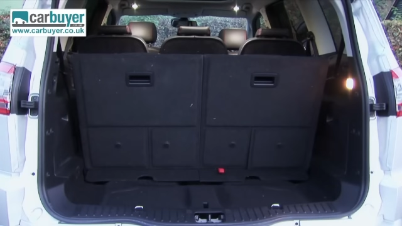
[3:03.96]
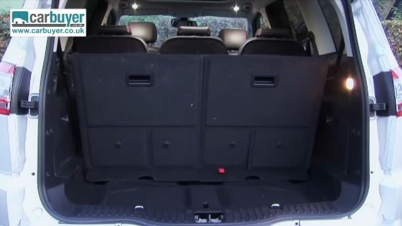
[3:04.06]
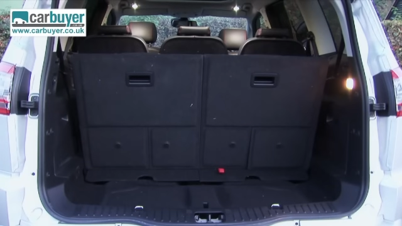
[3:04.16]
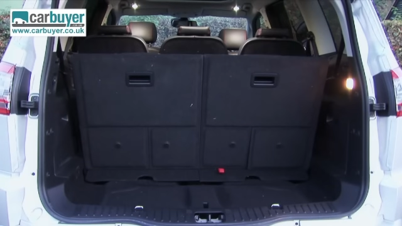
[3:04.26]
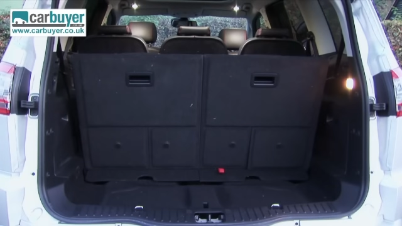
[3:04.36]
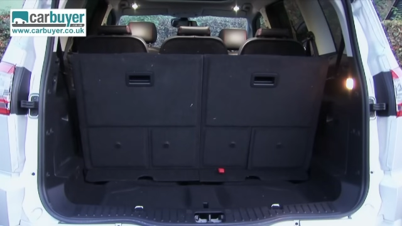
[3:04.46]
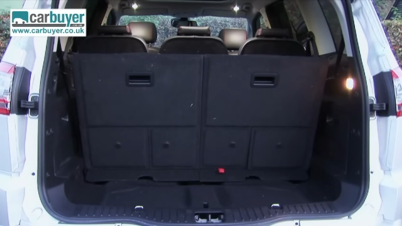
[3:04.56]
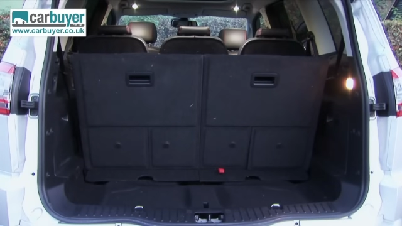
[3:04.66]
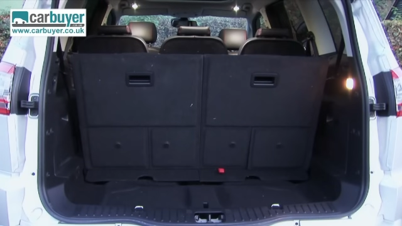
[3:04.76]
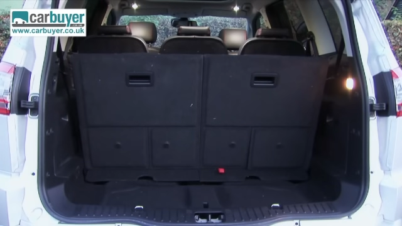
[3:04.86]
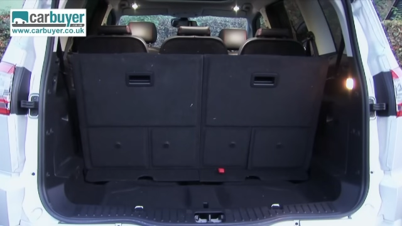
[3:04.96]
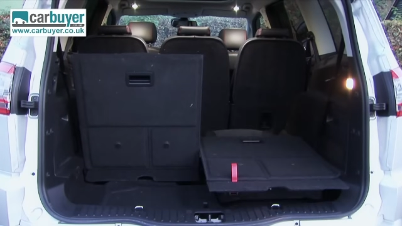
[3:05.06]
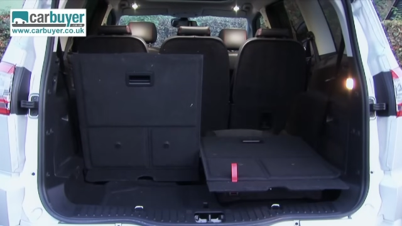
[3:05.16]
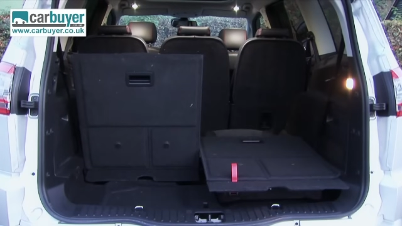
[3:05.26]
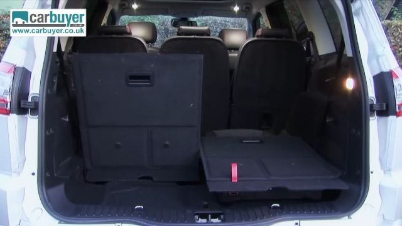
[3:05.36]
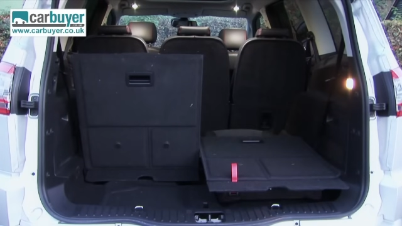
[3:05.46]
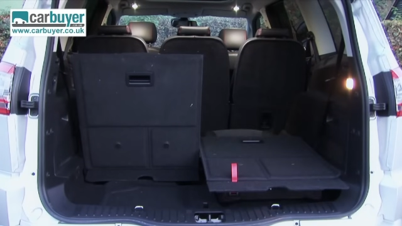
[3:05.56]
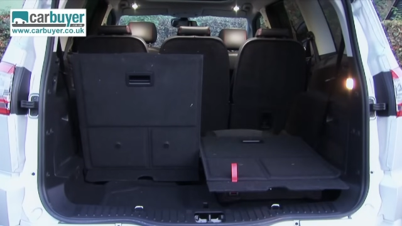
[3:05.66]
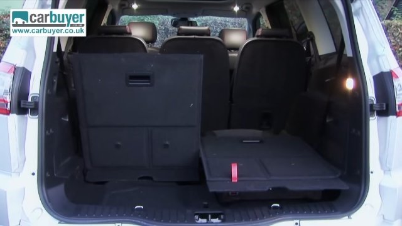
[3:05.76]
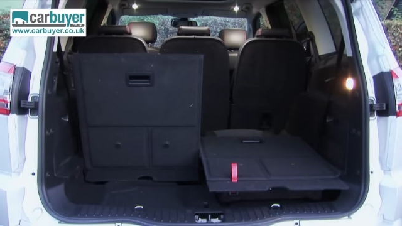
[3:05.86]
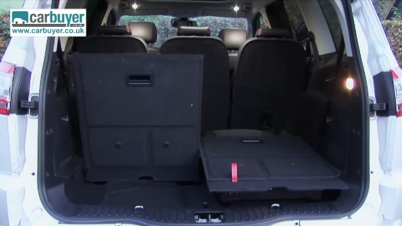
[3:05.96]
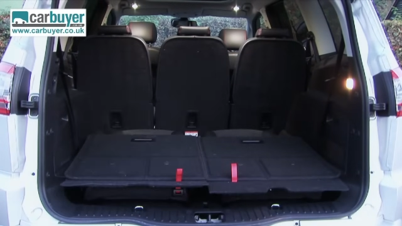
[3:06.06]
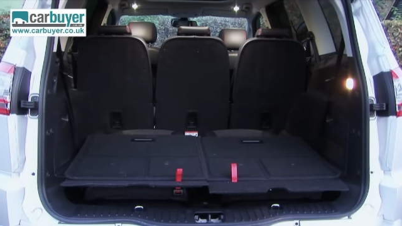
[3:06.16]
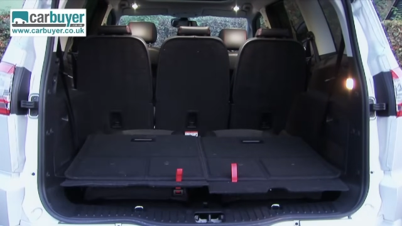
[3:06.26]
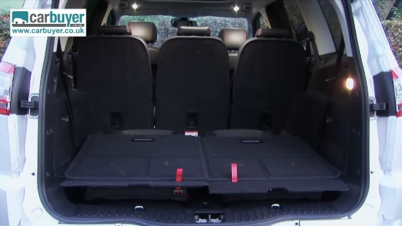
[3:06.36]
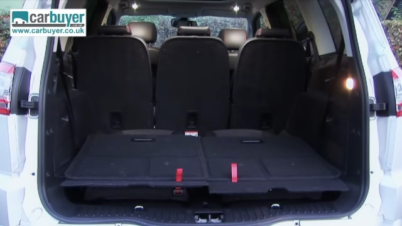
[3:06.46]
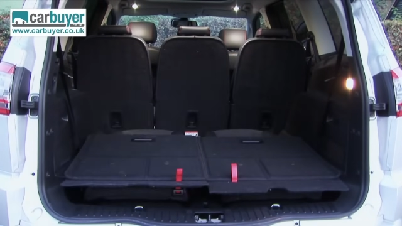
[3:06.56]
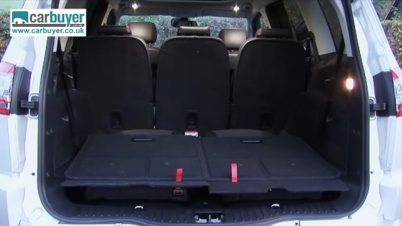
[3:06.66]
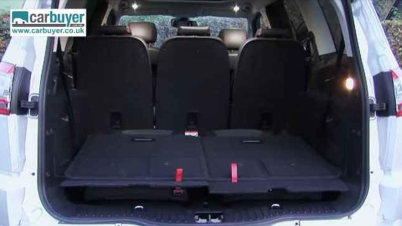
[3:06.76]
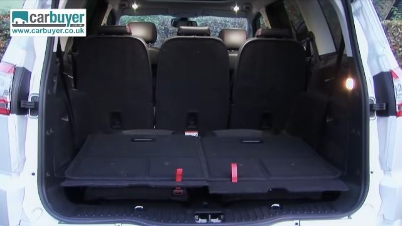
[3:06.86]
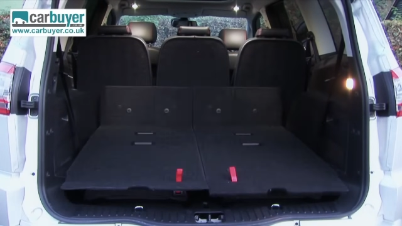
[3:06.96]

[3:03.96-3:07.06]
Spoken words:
(no speaker visible)